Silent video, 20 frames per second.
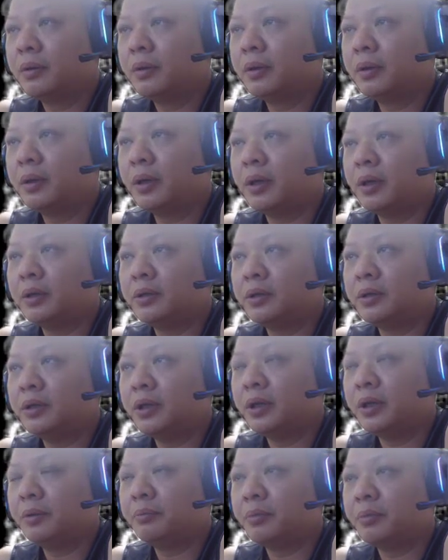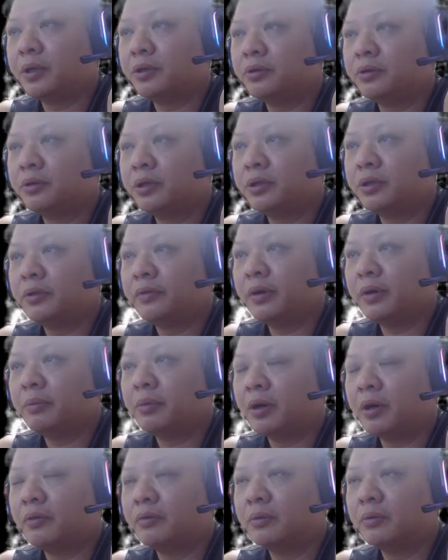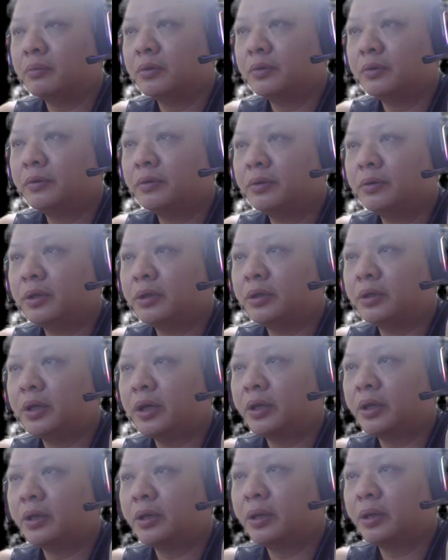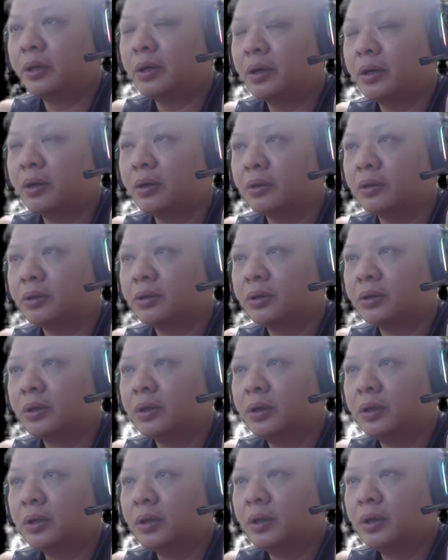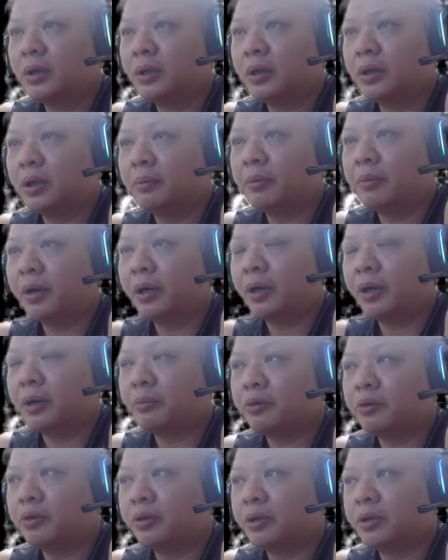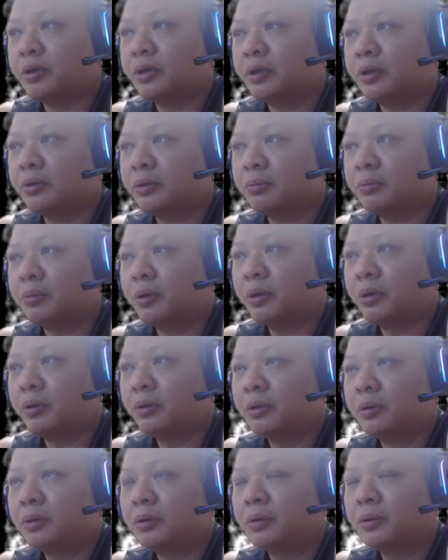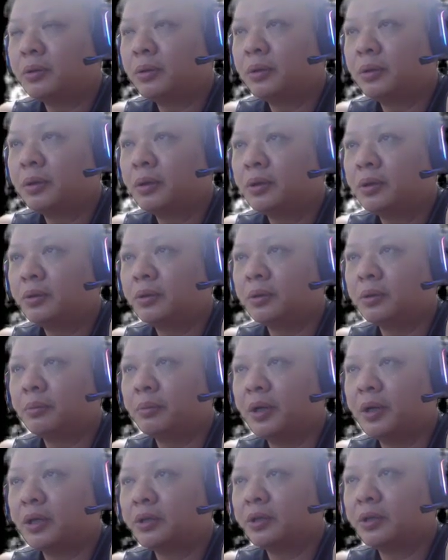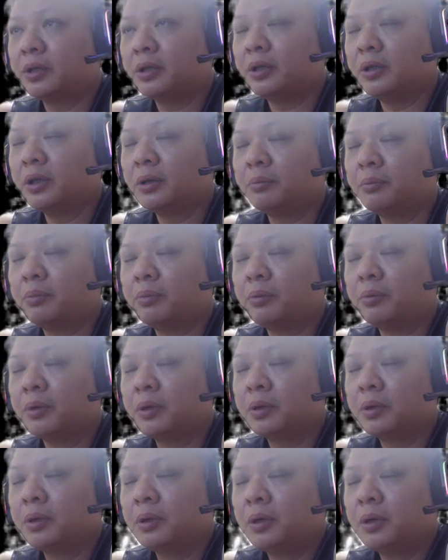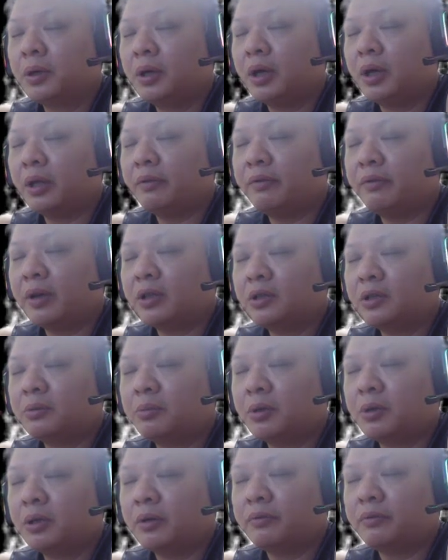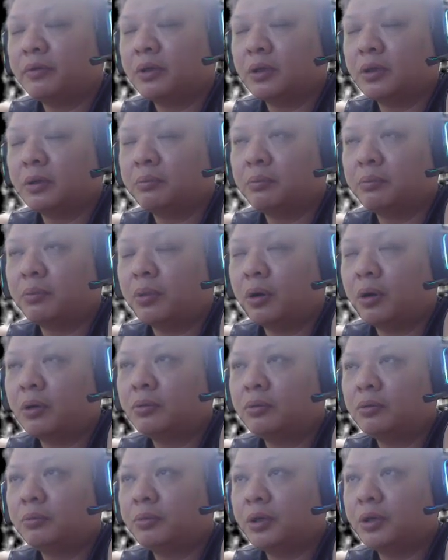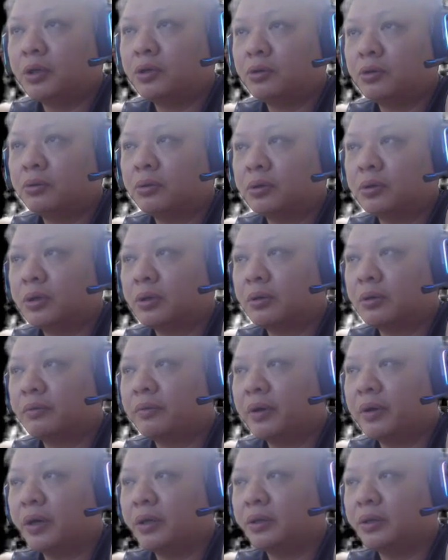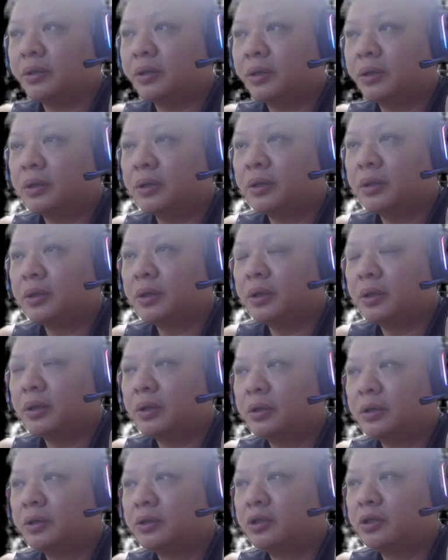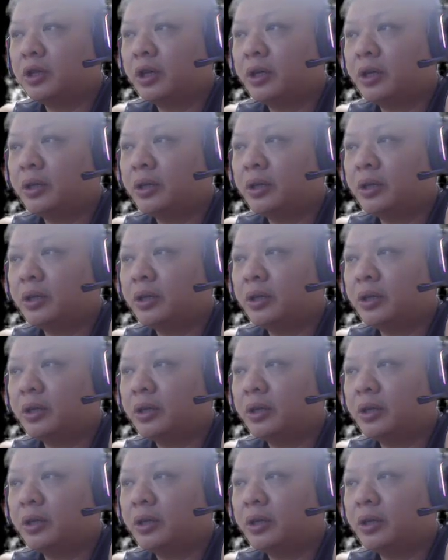And c8 plus 3 is a very powerful move to attack the horse, thereby capturing the central pawn. So Black's earlier advancement of the pawn would be a pseudo sacrifice. Check.